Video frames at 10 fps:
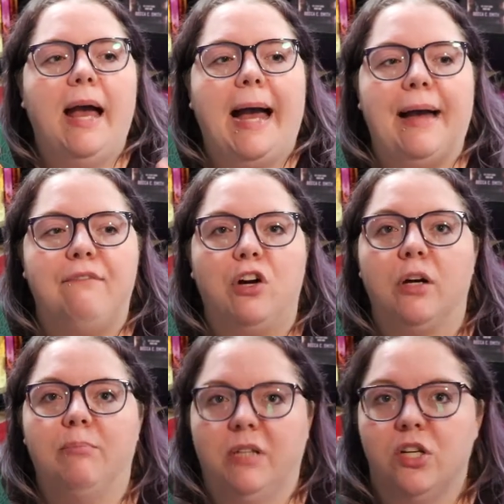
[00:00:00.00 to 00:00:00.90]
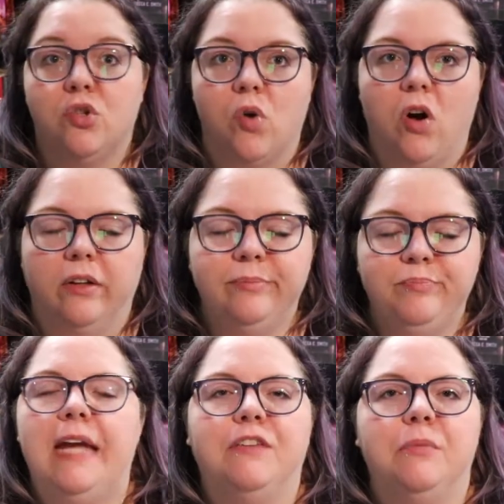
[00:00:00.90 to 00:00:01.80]
have her blood drawn.
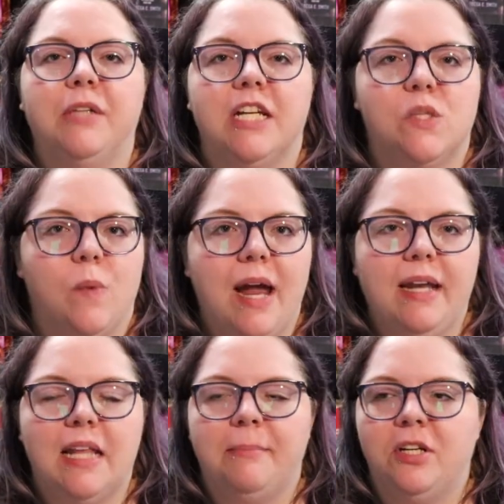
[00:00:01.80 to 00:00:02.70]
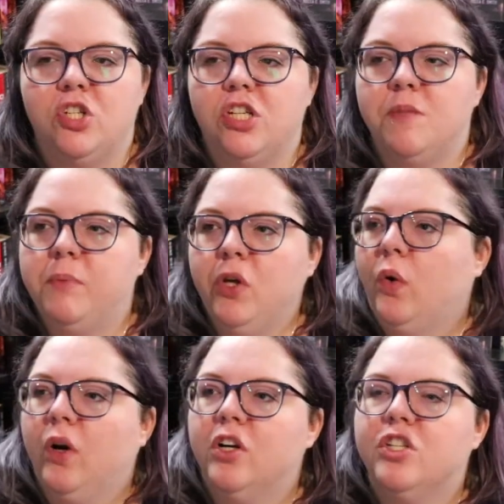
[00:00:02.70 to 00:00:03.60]
If her blood is red, that means she's
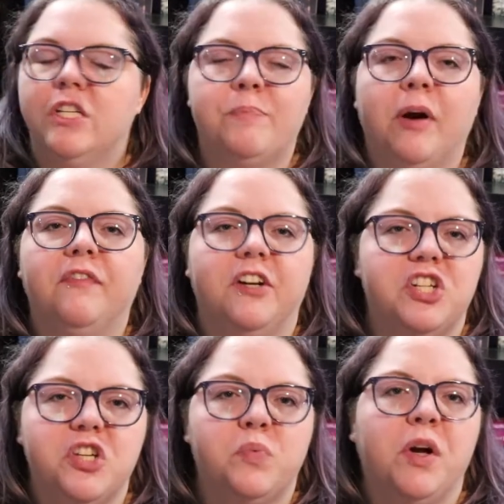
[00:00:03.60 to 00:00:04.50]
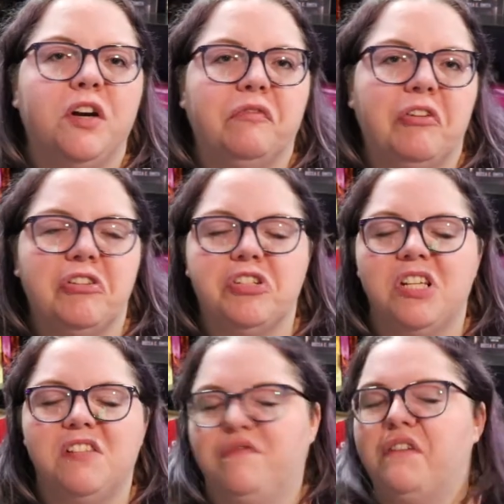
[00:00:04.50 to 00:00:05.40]
pure, she's perfect, she's wonderful,
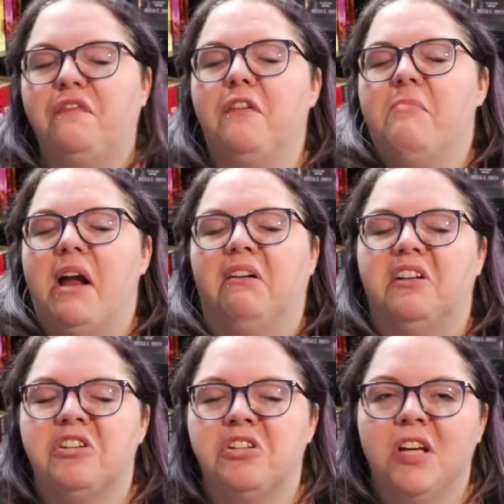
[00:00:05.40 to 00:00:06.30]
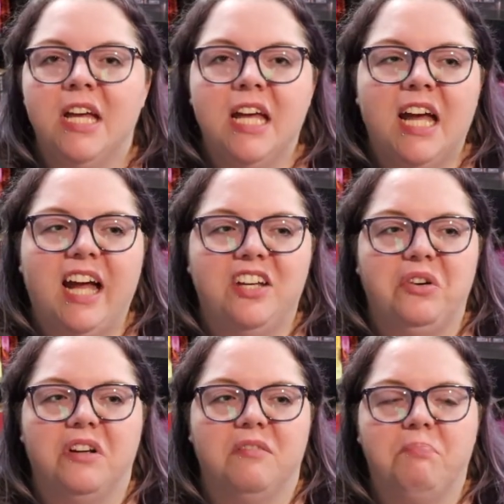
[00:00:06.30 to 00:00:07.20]
she's fit for marriage, and you
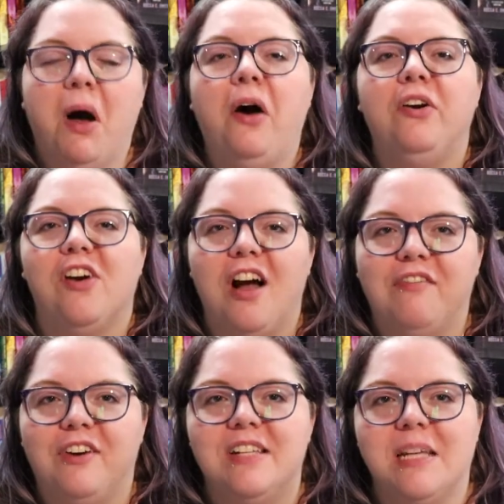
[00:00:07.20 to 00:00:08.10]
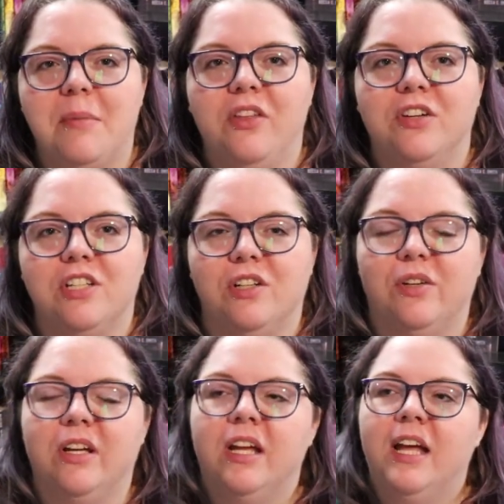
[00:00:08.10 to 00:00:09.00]
can pawn her off on some other
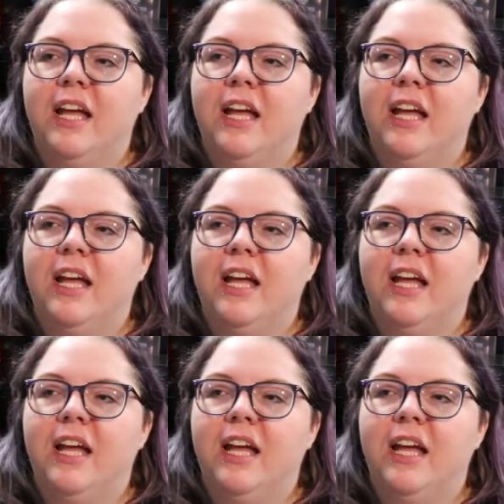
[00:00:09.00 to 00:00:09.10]
dude.